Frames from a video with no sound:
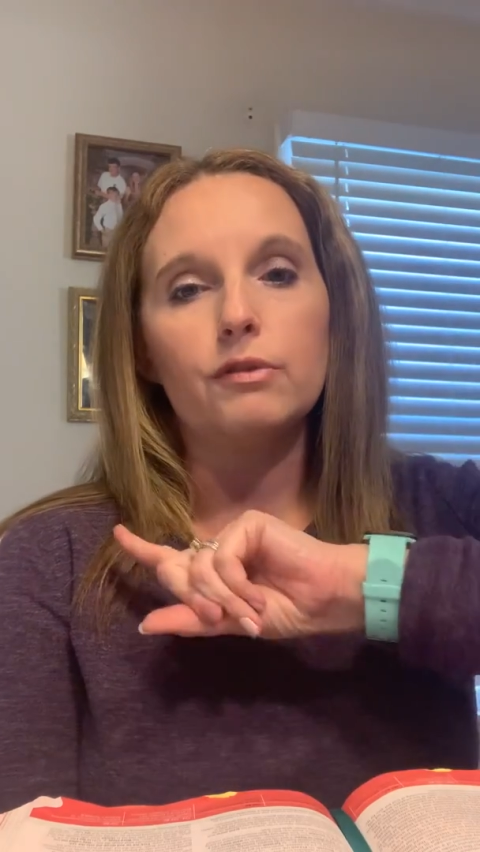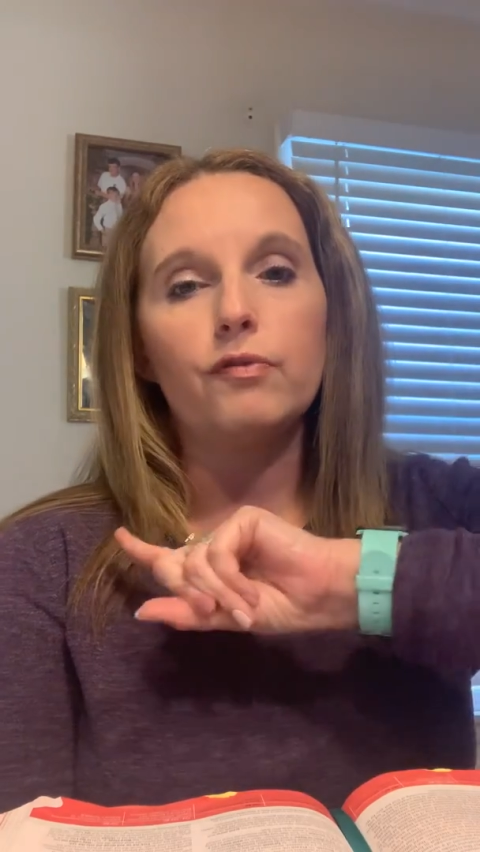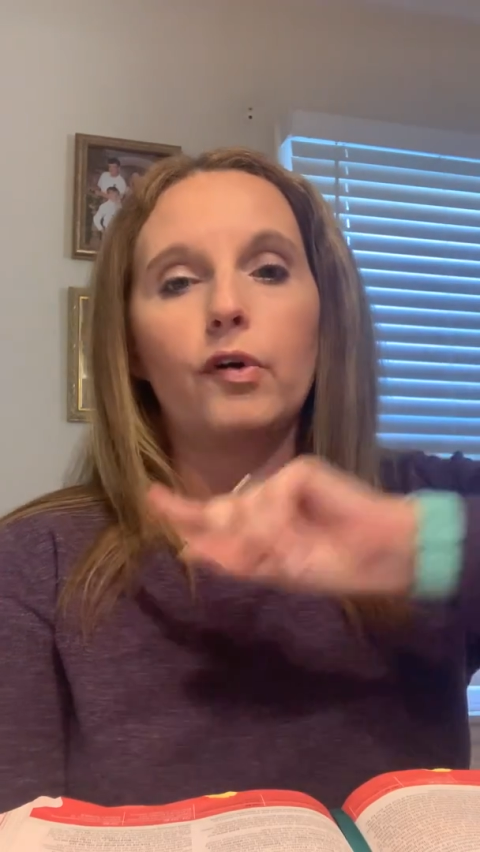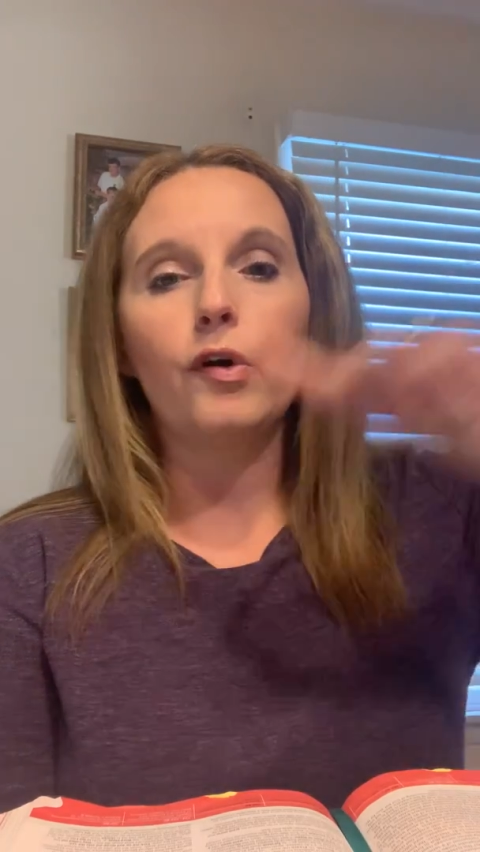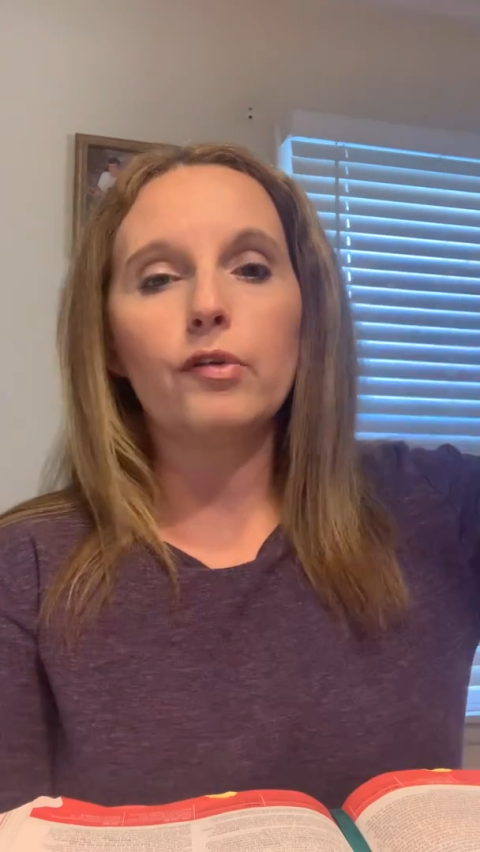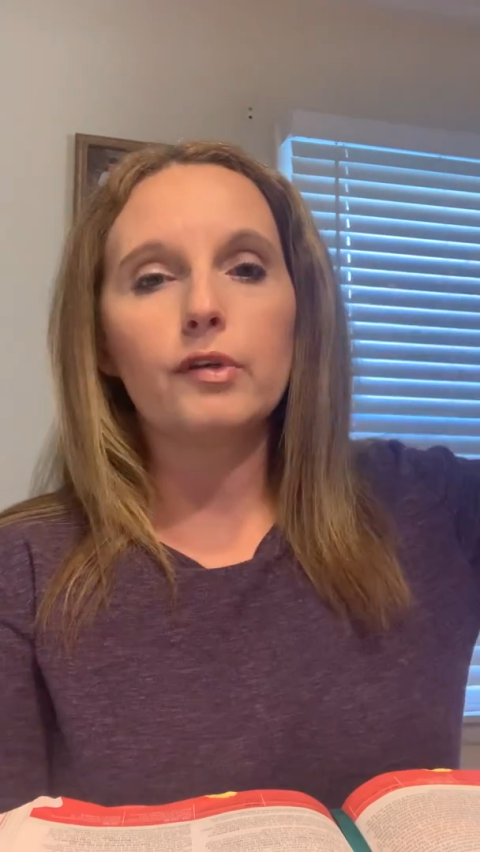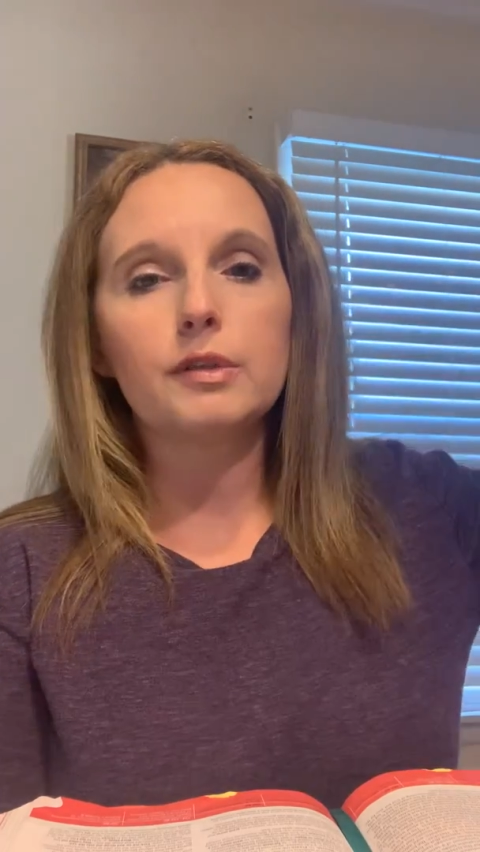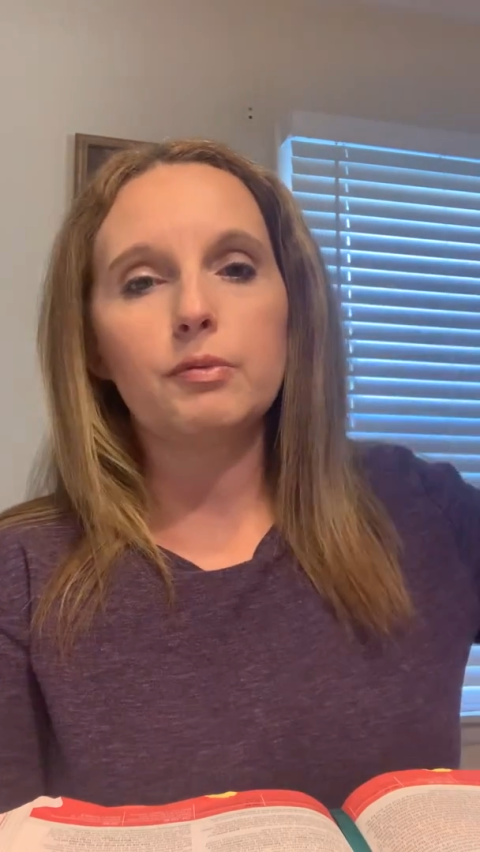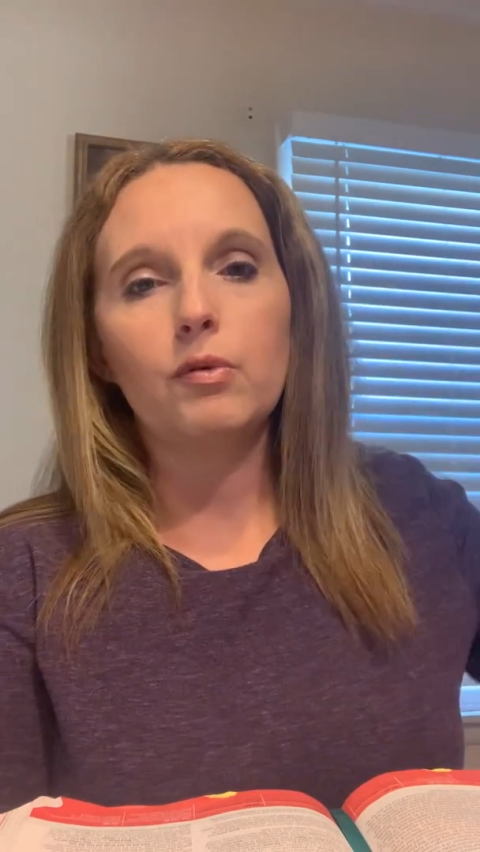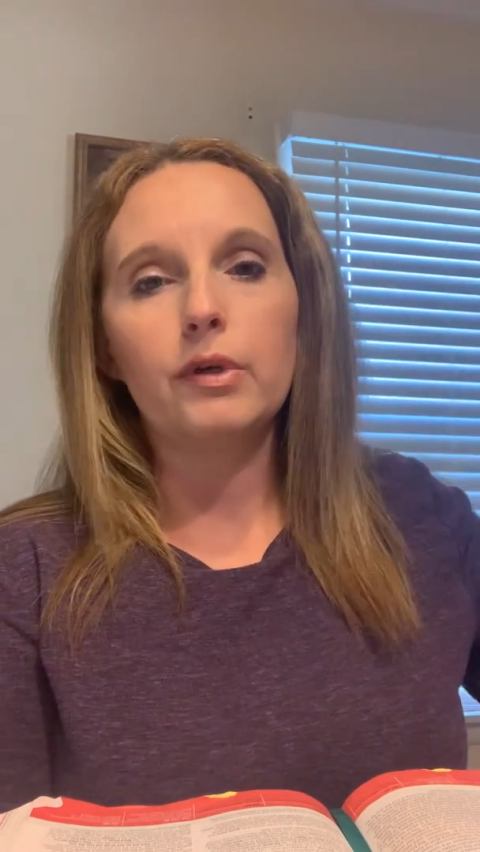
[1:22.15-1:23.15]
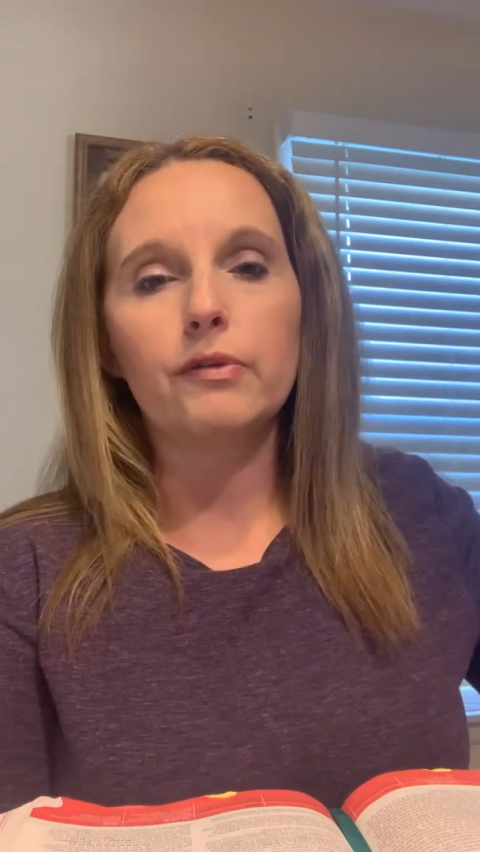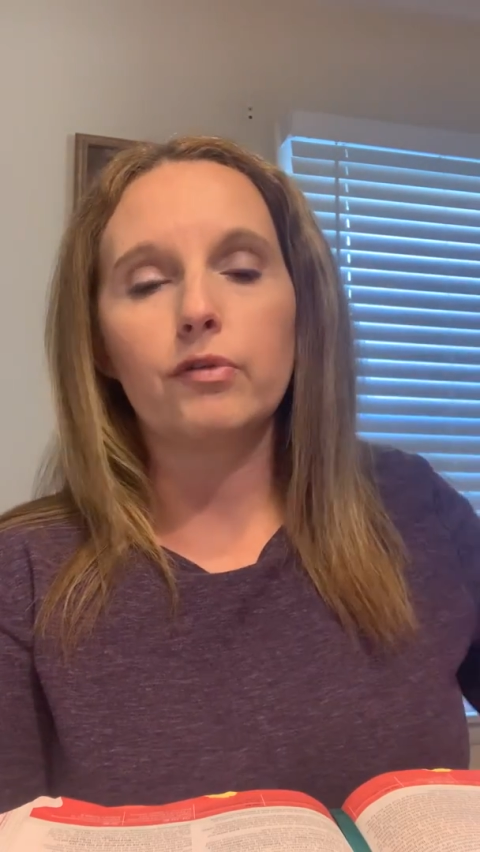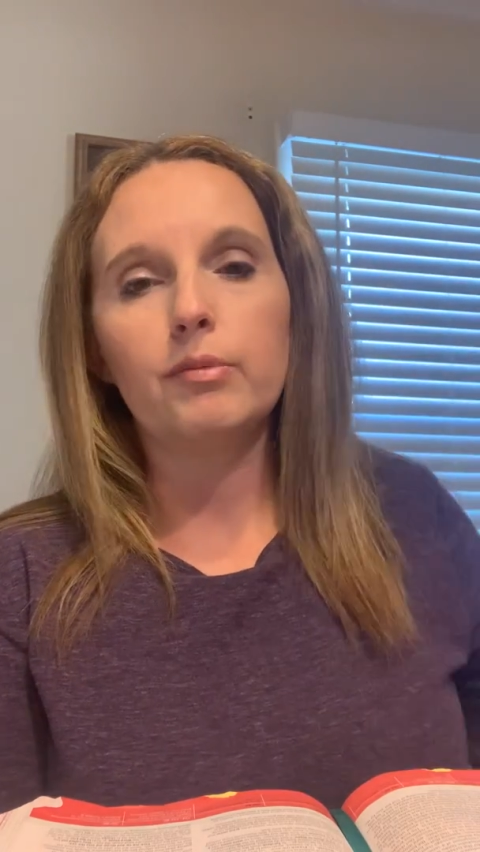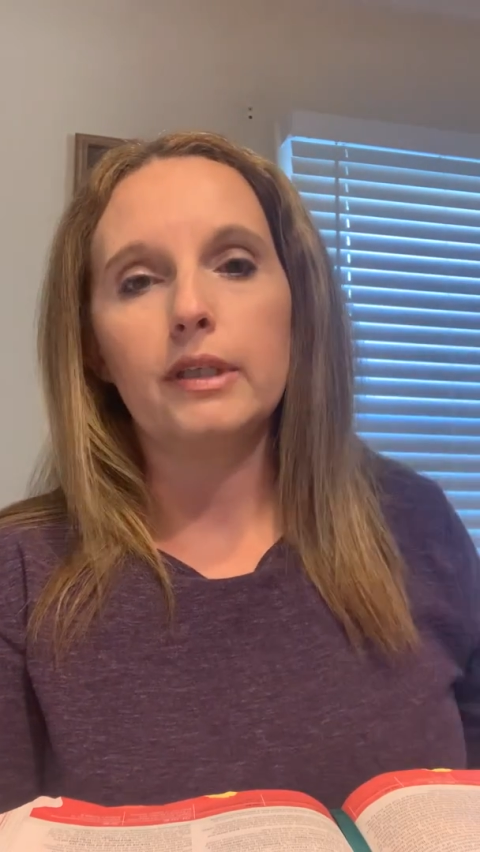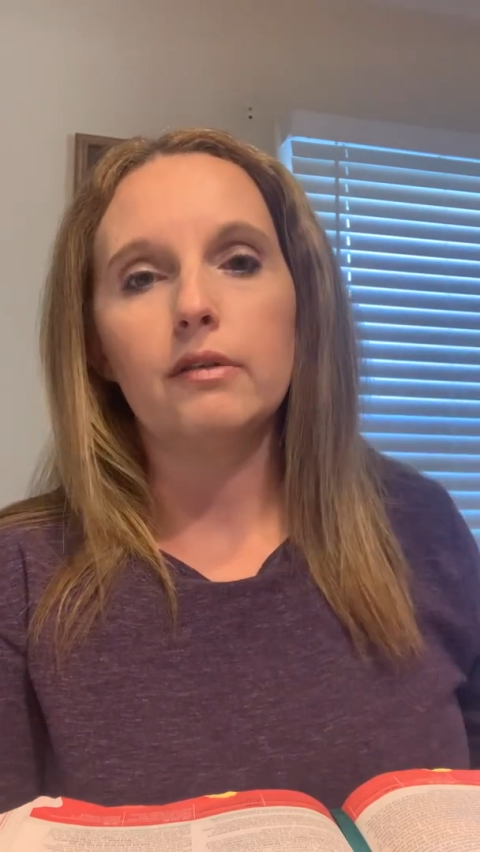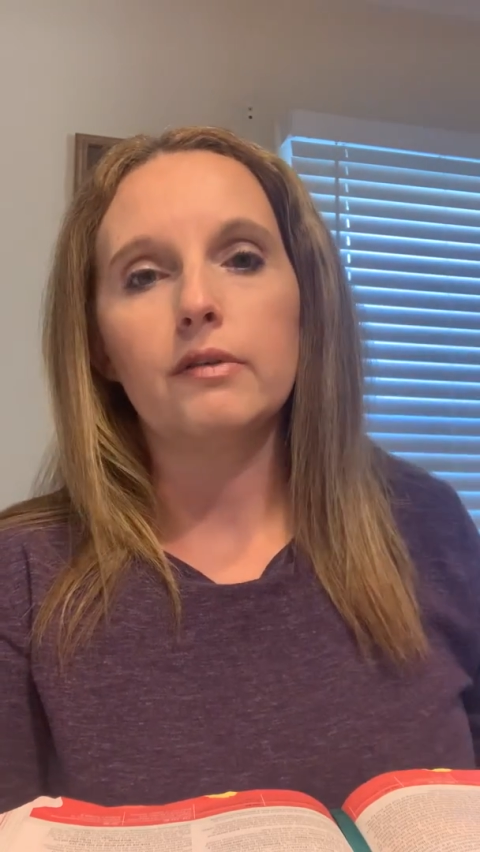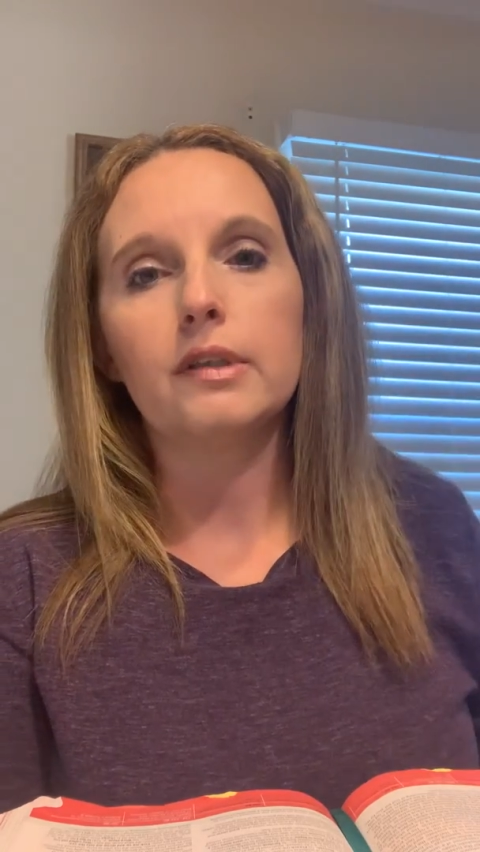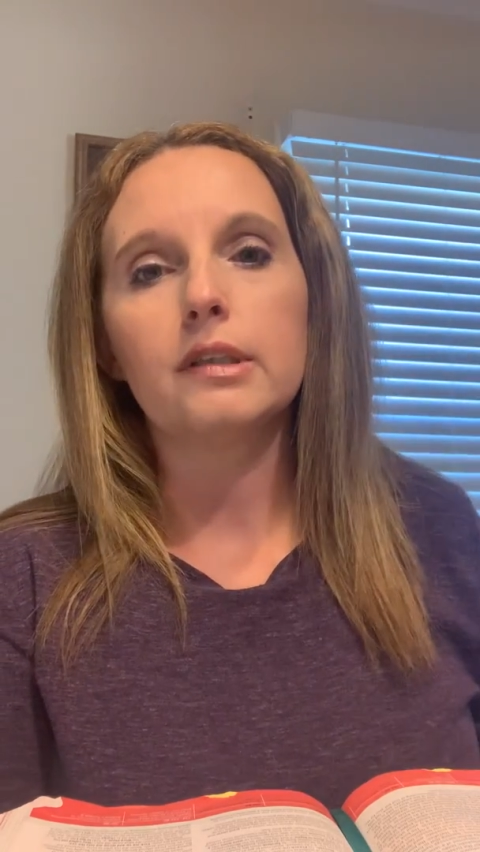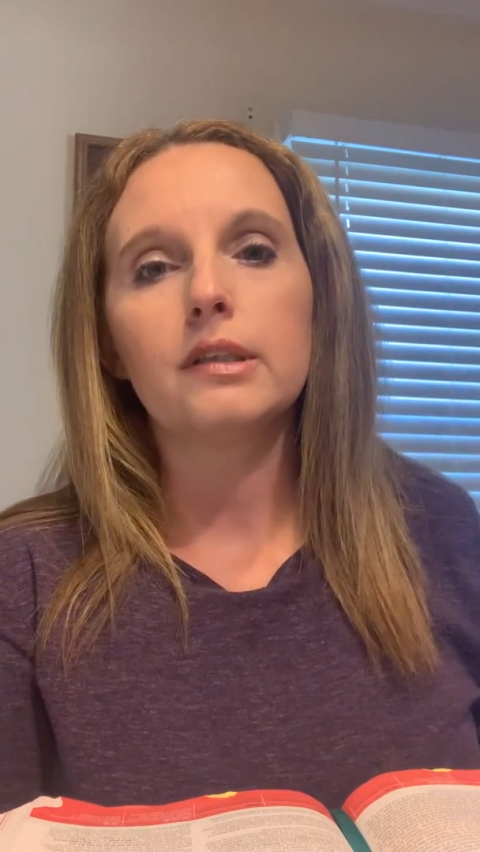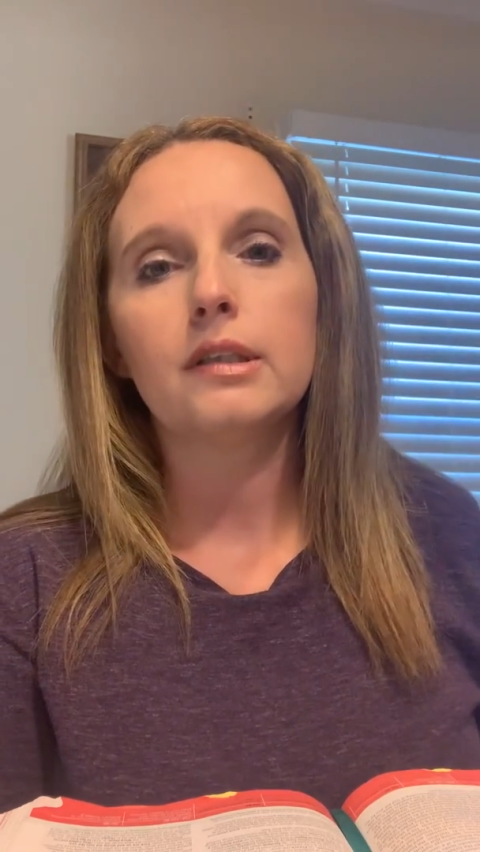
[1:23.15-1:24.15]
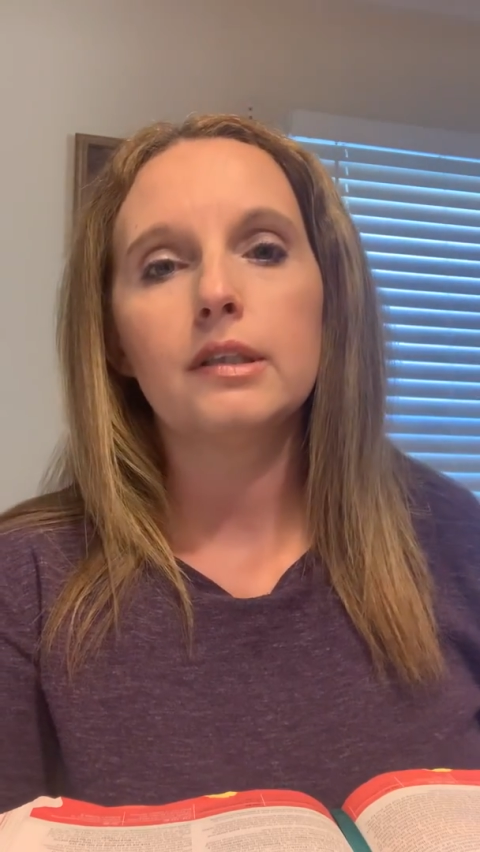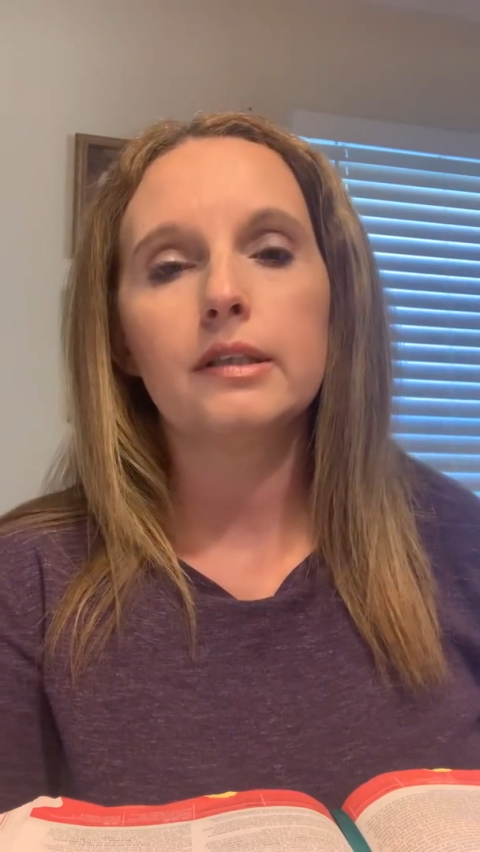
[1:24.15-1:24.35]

farthest point from Nineveh